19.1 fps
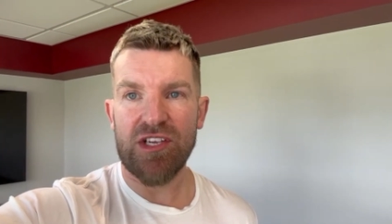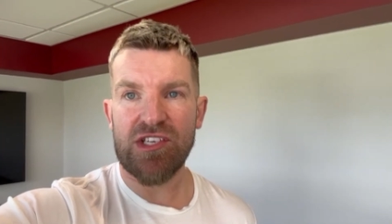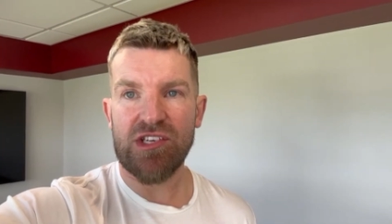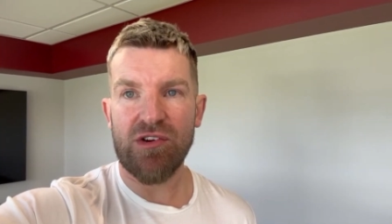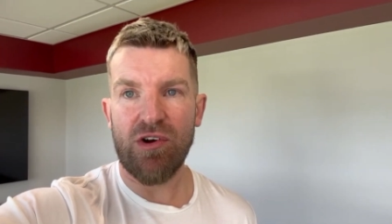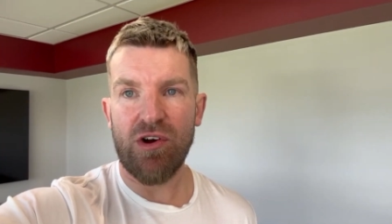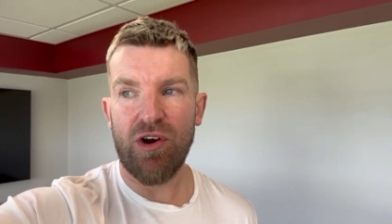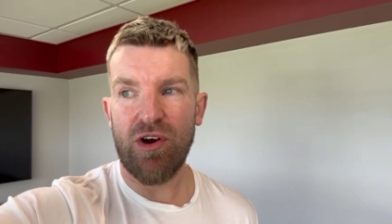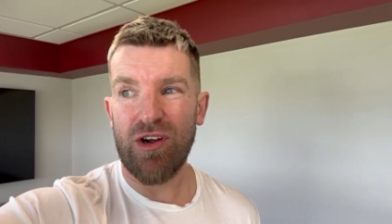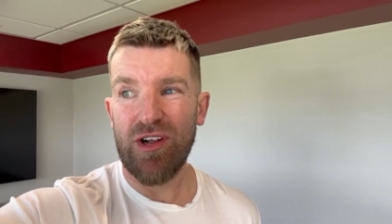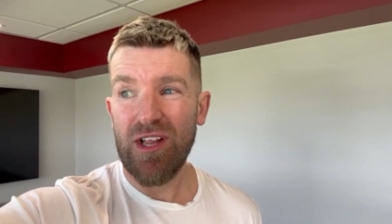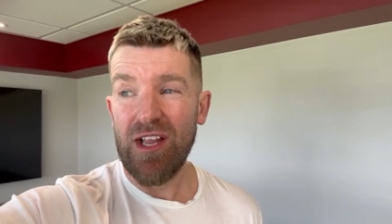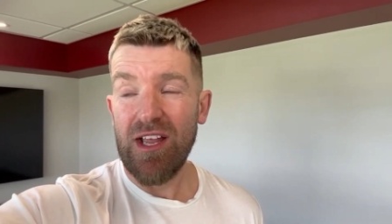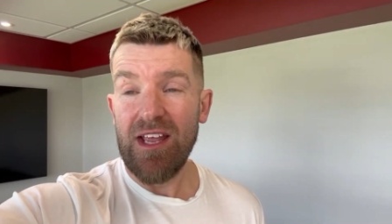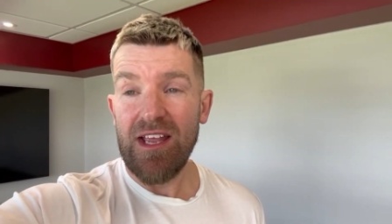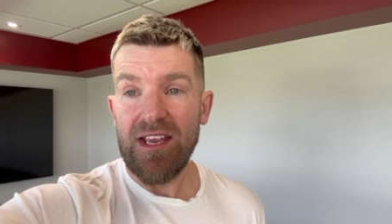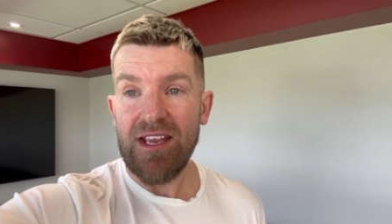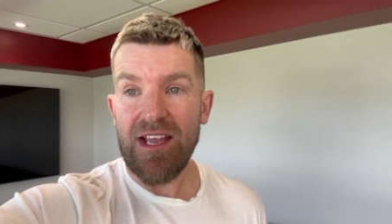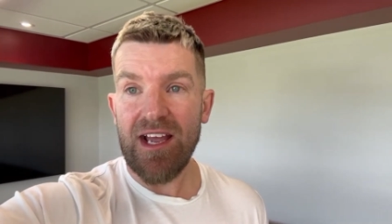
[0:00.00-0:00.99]
So
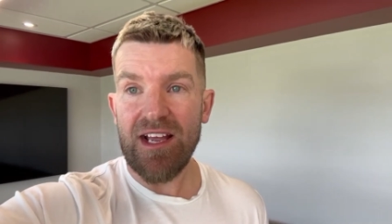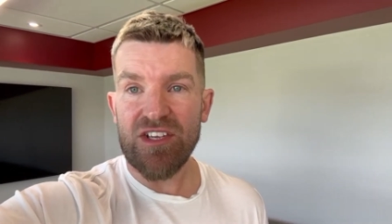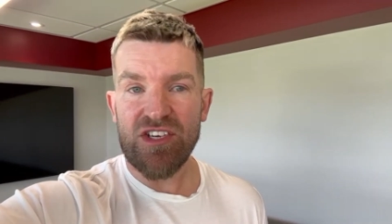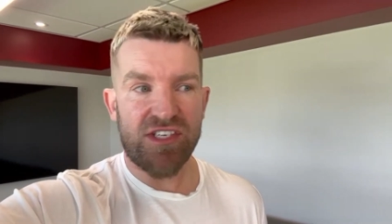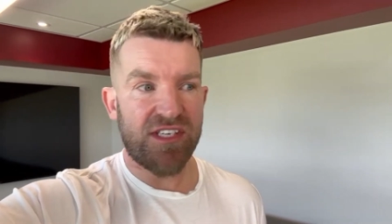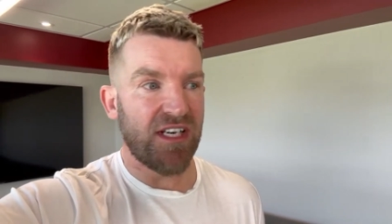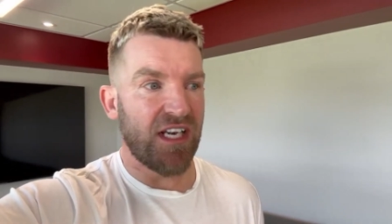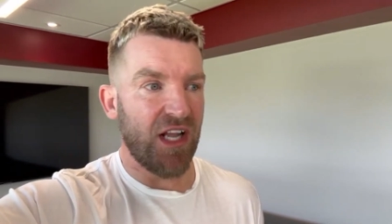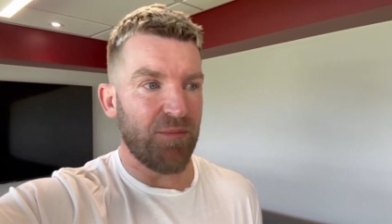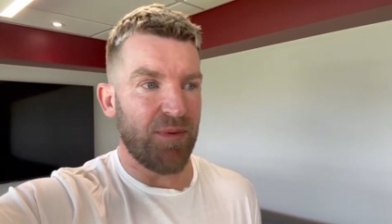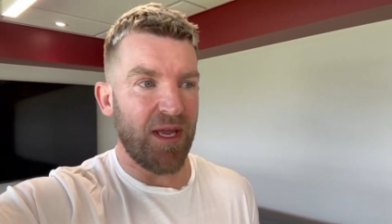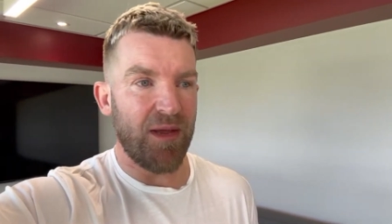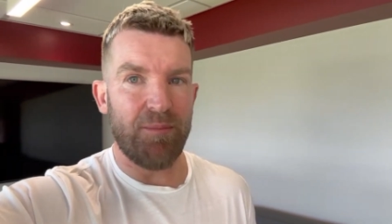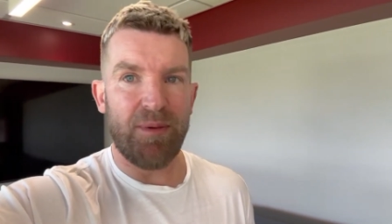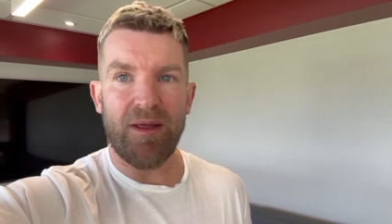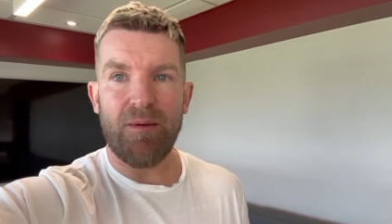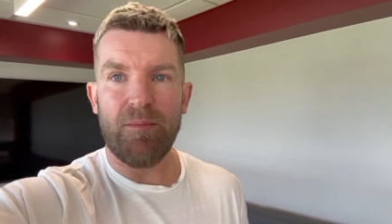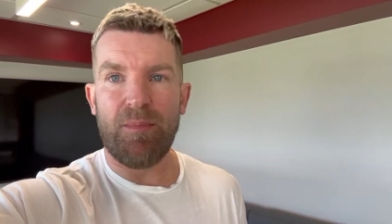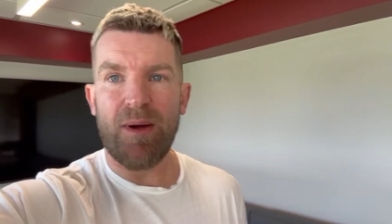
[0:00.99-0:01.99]
yeah, just a little bit
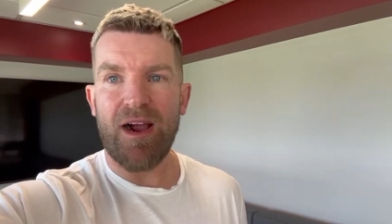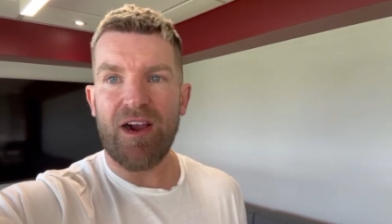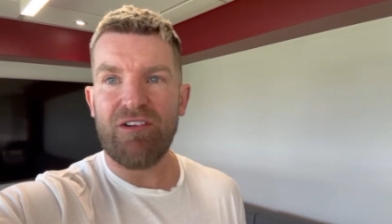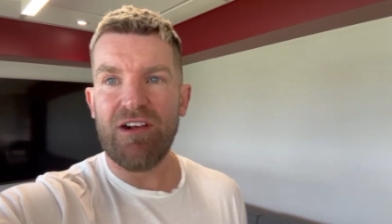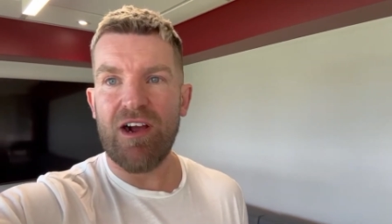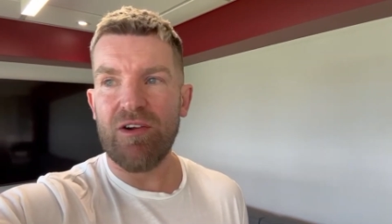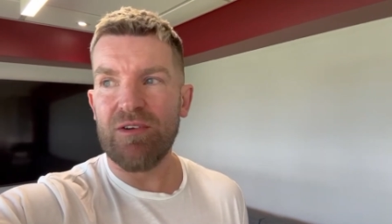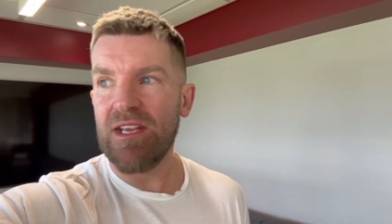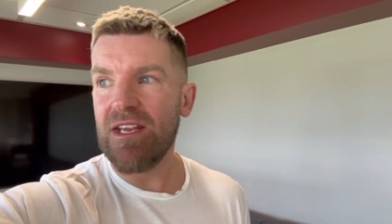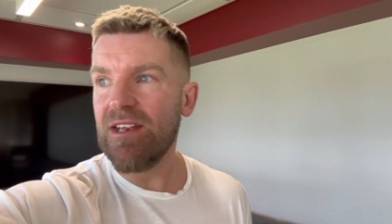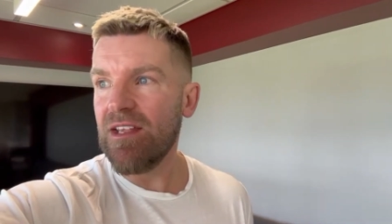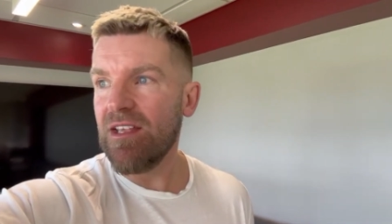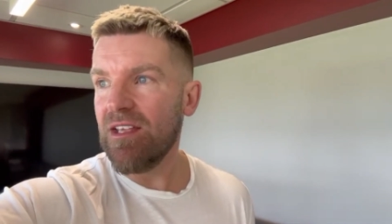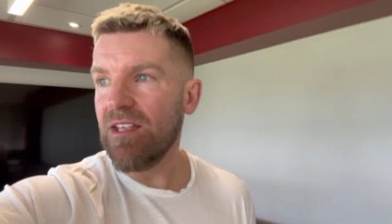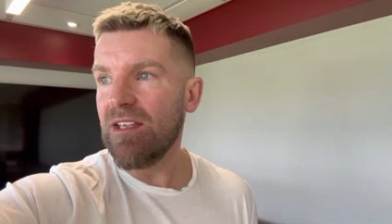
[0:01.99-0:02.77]
of background into